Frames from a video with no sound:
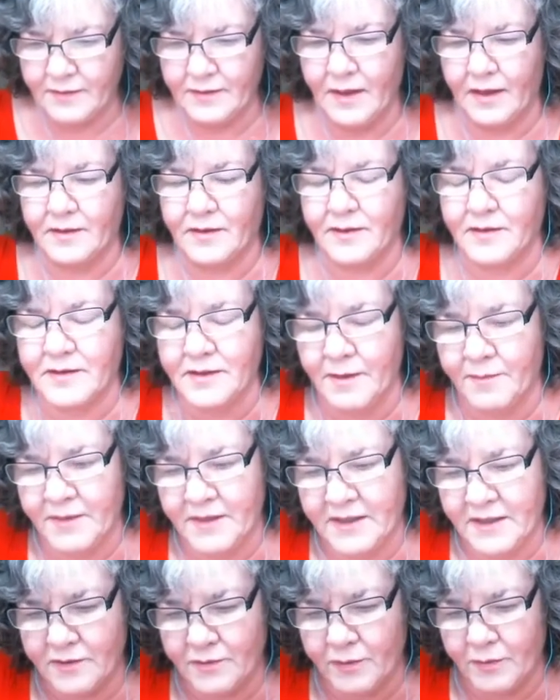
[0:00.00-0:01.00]
I thought some of
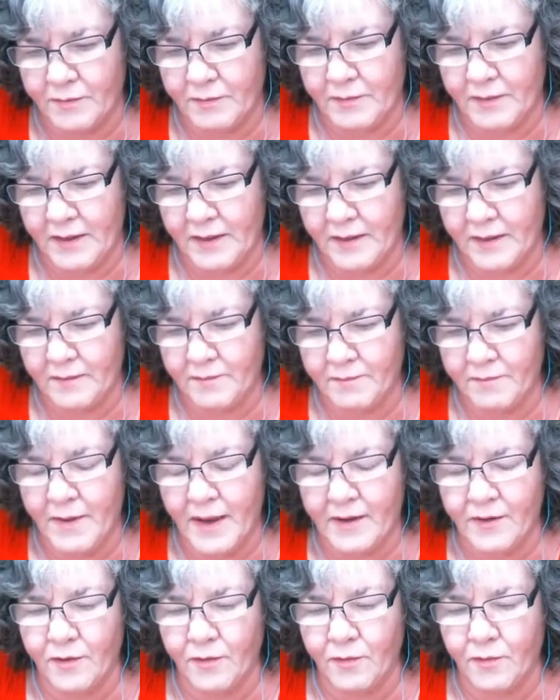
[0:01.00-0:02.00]
these would be
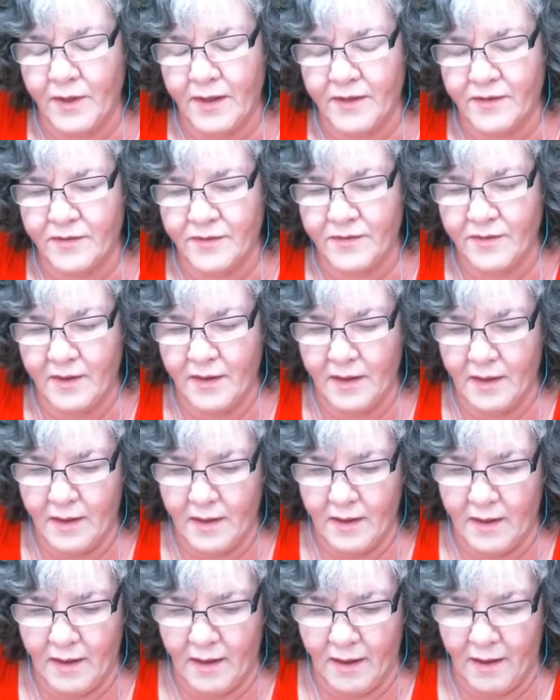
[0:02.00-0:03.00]
better with
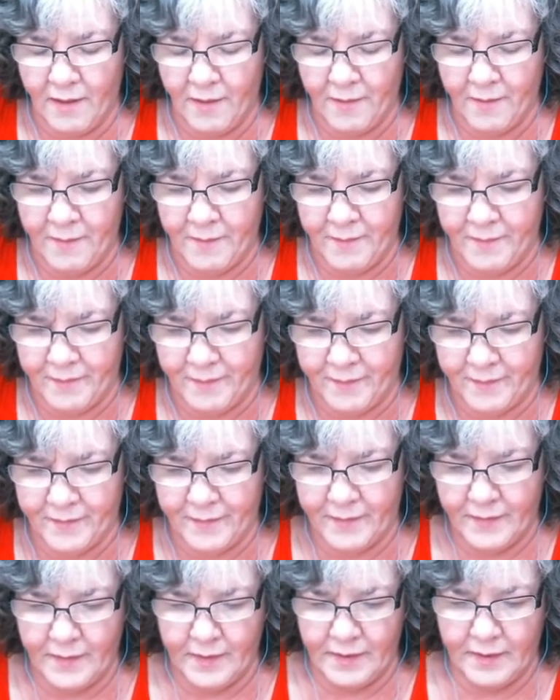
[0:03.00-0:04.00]
um,
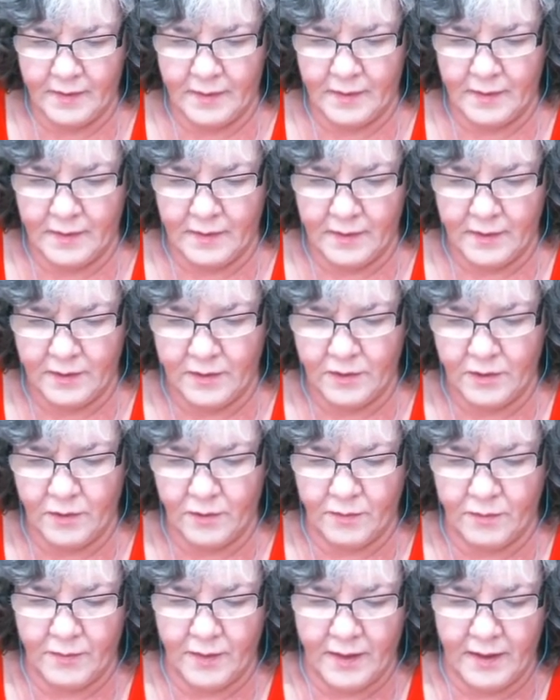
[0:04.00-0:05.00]

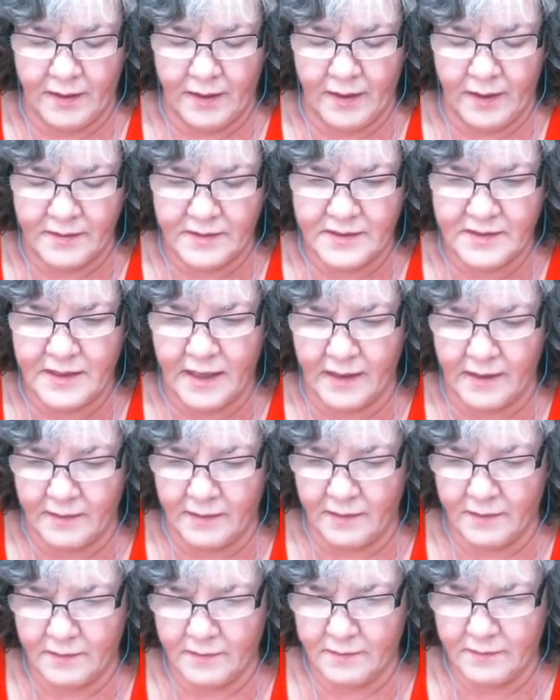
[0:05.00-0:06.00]
a
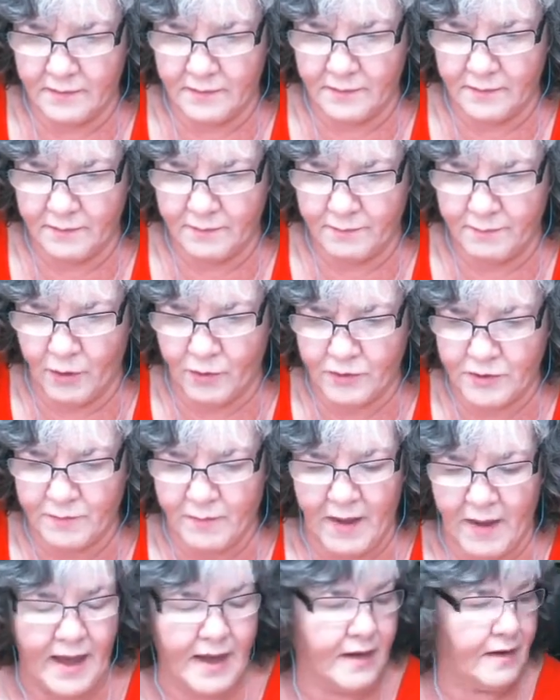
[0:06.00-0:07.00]
stud post
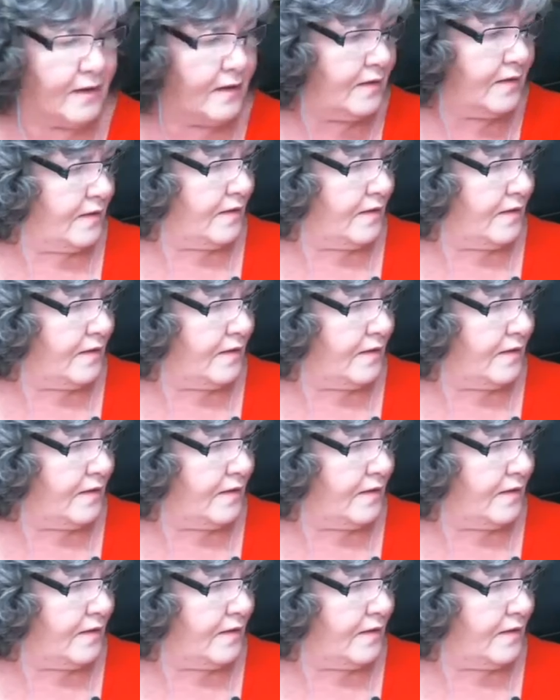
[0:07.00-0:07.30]
back.